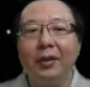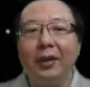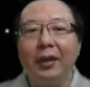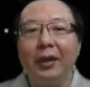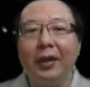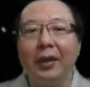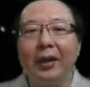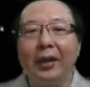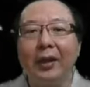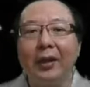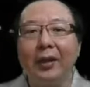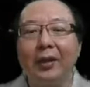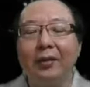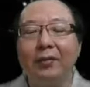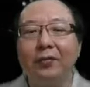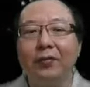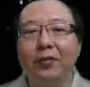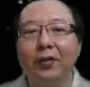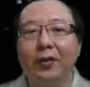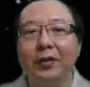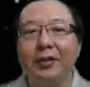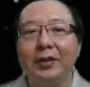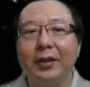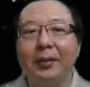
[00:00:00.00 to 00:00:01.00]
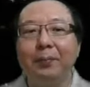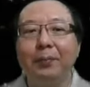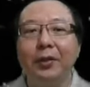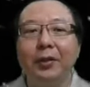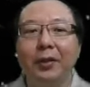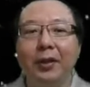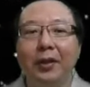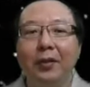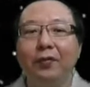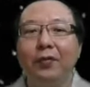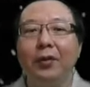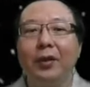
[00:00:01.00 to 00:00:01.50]
and for
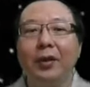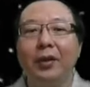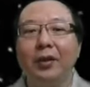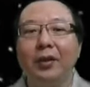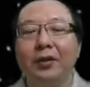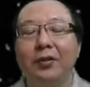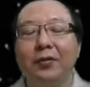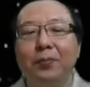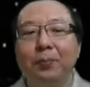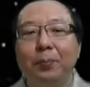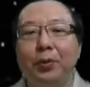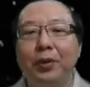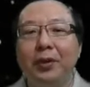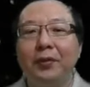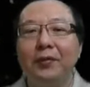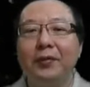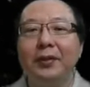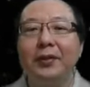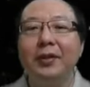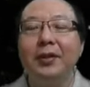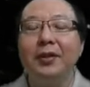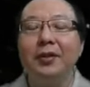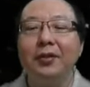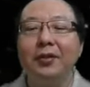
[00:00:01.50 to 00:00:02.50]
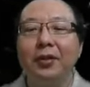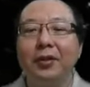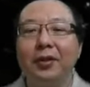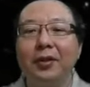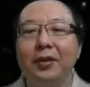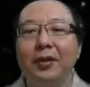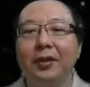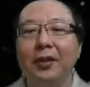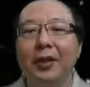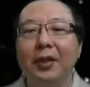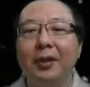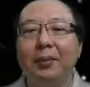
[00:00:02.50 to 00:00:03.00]
example, if you had a previously
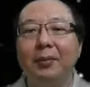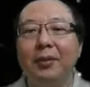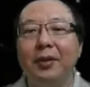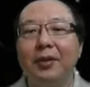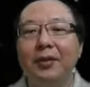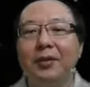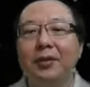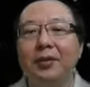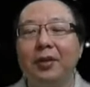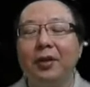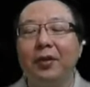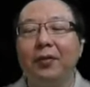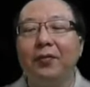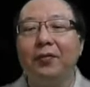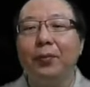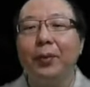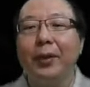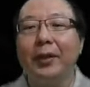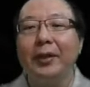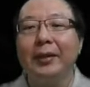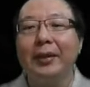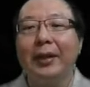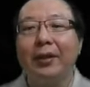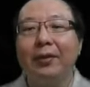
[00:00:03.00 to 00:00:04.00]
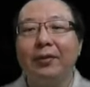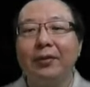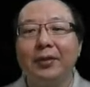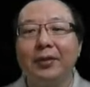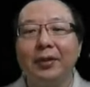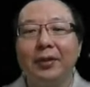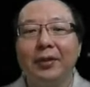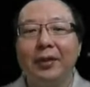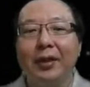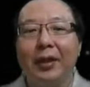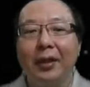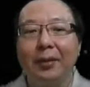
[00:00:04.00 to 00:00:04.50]
sorted name list of
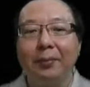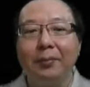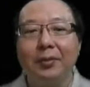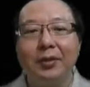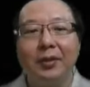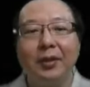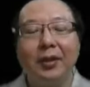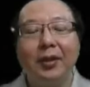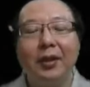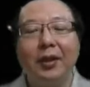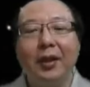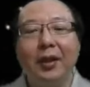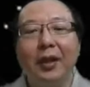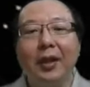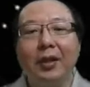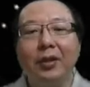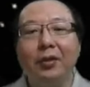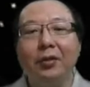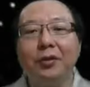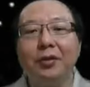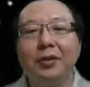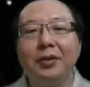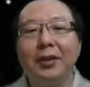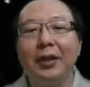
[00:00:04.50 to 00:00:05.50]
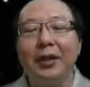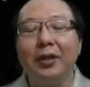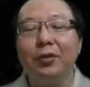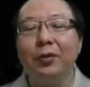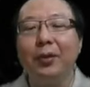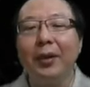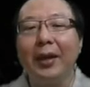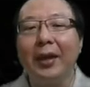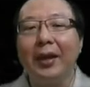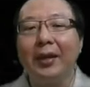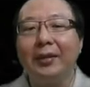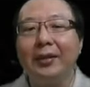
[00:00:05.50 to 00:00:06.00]
1,000 names, and you just had
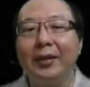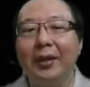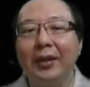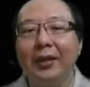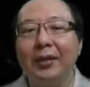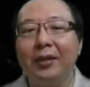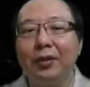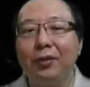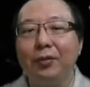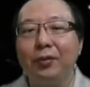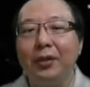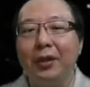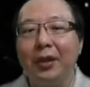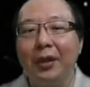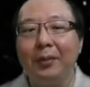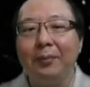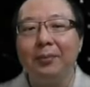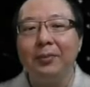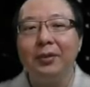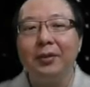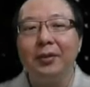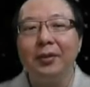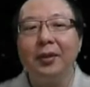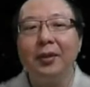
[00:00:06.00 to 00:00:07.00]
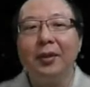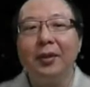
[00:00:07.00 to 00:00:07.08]
to add 10 new names,